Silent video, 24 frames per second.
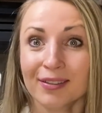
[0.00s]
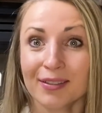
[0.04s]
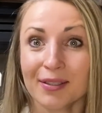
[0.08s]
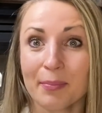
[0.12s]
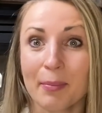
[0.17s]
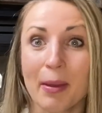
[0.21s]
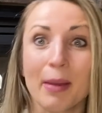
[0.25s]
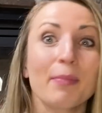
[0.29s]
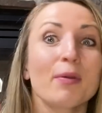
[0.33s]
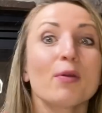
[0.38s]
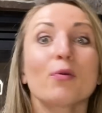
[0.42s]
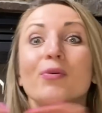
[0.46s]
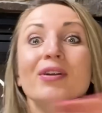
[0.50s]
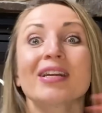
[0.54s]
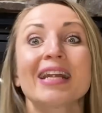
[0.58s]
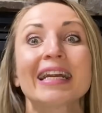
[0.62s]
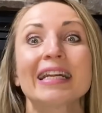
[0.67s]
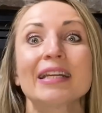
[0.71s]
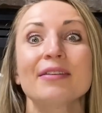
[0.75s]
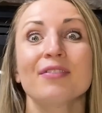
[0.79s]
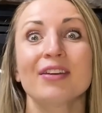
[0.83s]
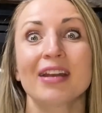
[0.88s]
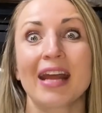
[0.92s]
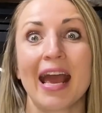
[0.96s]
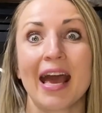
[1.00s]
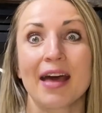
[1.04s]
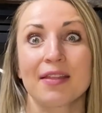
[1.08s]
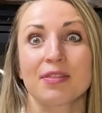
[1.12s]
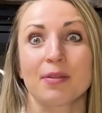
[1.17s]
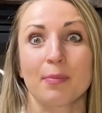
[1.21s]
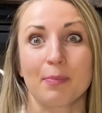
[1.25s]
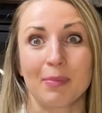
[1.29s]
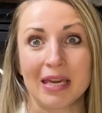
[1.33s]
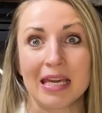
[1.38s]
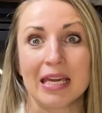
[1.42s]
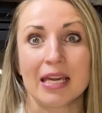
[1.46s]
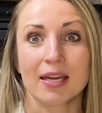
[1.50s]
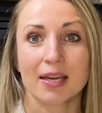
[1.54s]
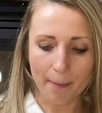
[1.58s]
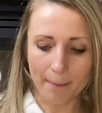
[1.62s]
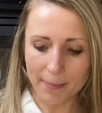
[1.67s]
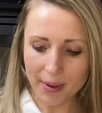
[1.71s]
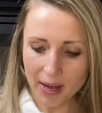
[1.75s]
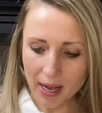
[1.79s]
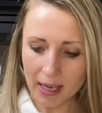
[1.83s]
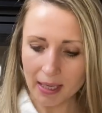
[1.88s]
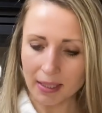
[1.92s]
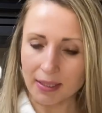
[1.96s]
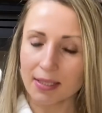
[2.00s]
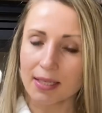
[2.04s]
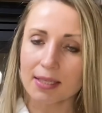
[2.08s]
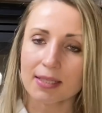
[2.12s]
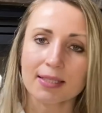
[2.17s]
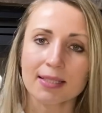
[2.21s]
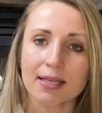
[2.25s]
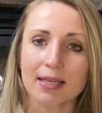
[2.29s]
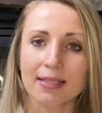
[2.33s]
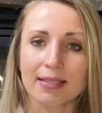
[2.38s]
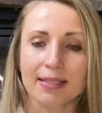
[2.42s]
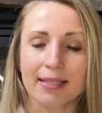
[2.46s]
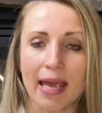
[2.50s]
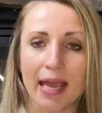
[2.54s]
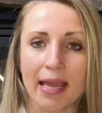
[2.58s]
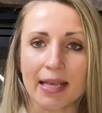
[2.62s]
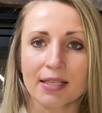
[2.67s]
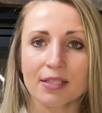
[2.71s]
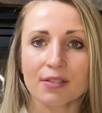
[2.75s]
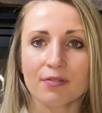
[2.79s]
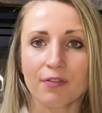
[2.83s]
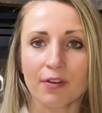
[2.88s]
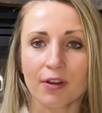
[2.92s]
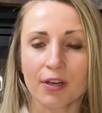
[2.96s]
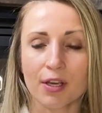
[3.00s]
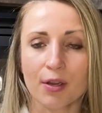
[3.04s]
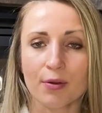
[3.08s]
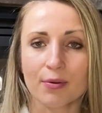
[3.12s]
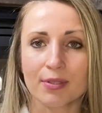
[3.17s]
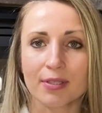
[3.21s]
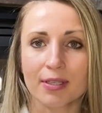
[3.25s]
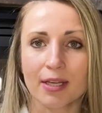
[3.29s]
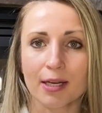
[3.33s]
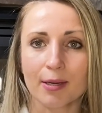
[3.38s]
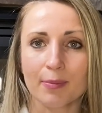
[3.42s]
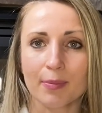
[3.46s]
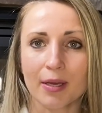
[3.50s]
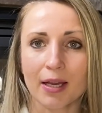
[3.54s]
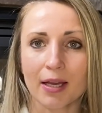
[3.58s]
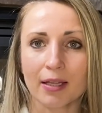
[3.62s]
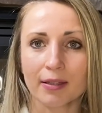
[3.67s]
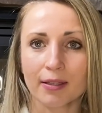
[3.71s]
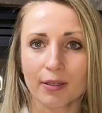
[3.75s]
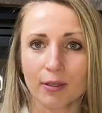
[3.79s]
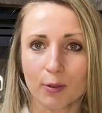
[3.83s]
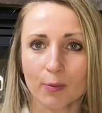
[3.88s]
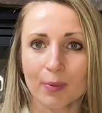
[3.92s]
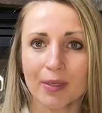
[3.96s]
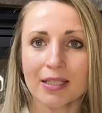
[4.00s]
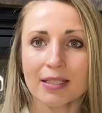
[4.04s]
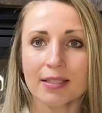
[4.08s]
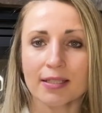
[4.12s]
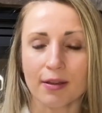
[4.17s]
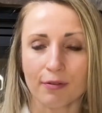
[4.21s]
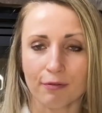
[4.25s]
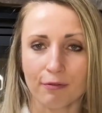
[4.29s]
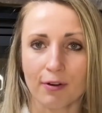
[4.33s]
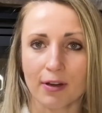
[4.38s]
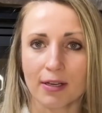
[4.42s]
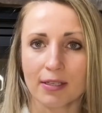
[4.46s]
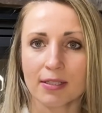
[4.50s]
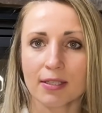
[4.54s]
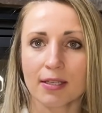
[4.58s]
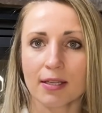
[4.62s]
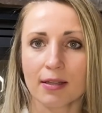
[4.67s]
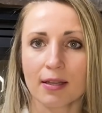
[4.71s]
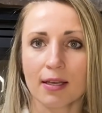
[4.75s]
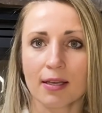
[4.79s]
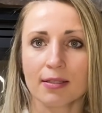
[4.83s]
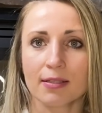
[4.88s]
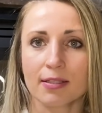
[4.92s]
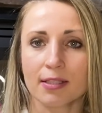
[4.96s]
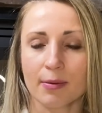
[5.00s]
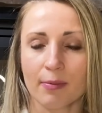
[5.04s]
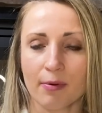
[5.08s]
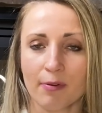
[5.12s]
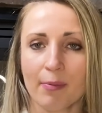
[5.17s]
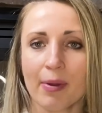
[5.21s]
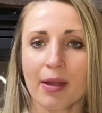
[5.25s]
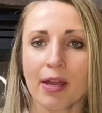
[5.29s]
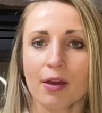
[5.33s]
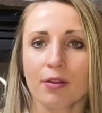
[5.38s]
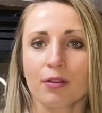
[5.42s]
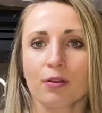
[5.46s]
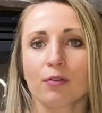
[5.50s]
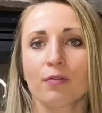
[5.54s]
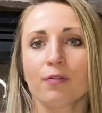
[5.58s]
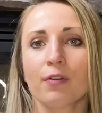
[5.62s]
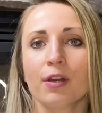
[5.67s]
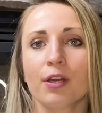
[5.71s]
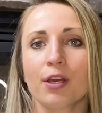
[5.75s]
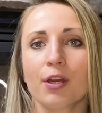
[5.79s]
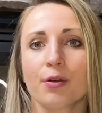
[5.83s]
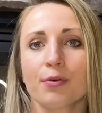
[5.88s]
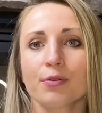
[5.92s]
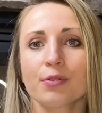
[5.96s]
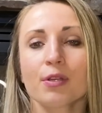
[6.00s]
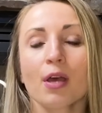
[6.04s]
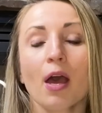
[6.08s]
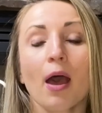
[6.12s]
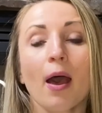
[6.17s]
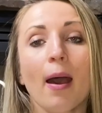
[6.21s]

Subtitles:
Maybe we're not even at the peak. But today's video is gonna be a little bit different than some of my other videos.